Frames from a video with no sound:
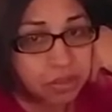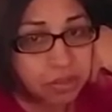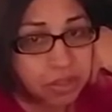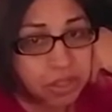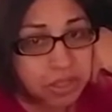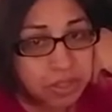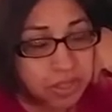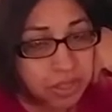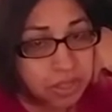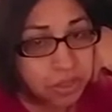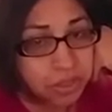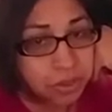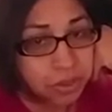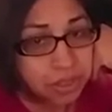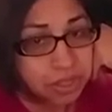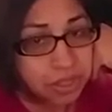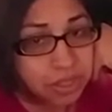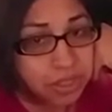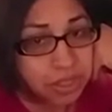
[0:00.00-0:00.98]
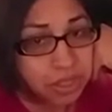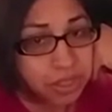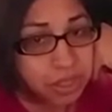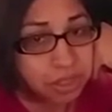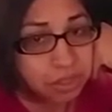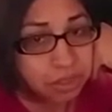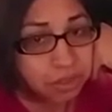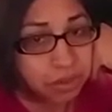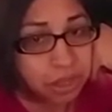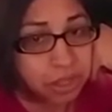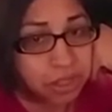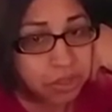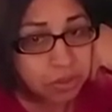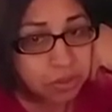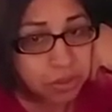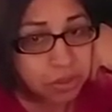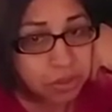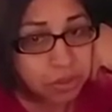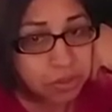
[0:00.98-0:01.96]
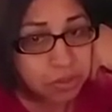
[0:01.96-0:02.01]
DSS usually does not grant
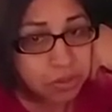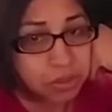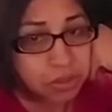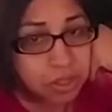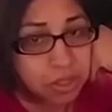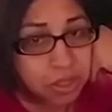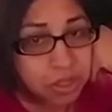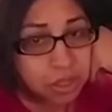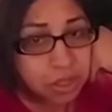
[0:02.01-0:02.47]
you those,